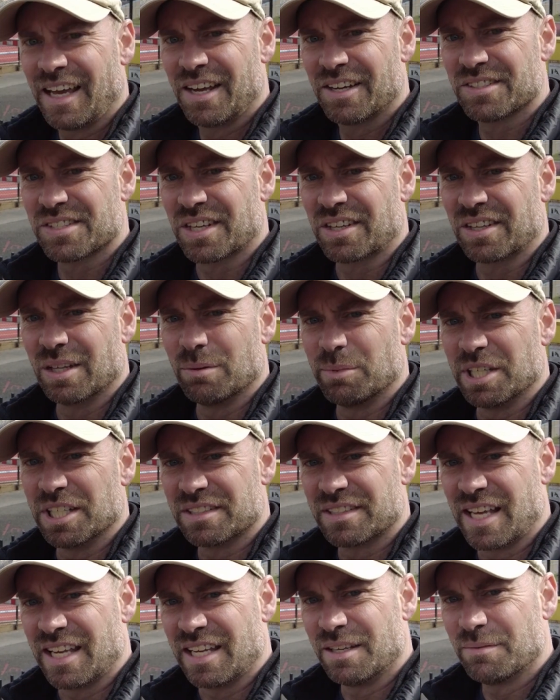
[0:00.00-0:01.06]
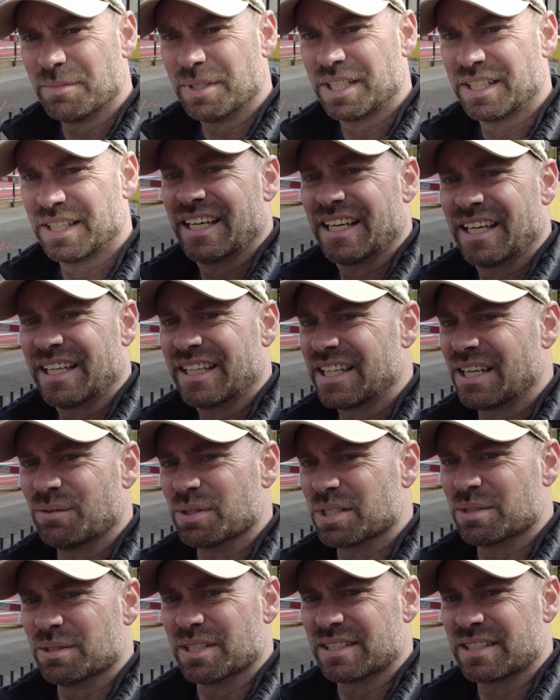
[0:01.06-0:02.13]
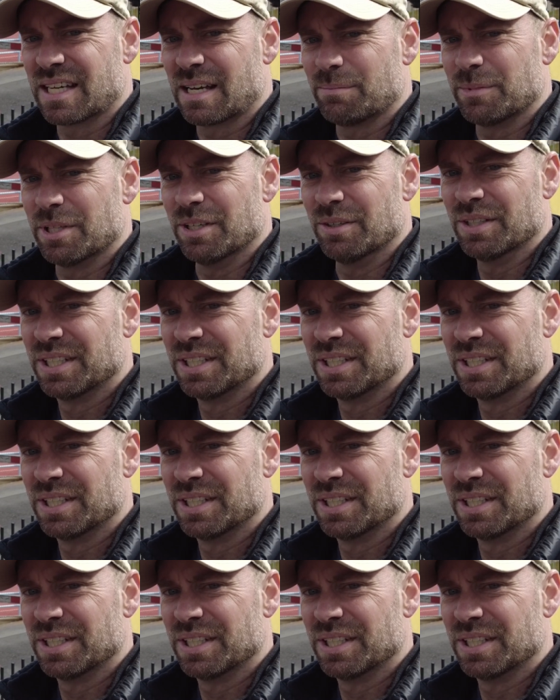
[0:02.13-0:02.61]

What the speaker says: Here's the Columbia Stadium. That wasn't the stop though.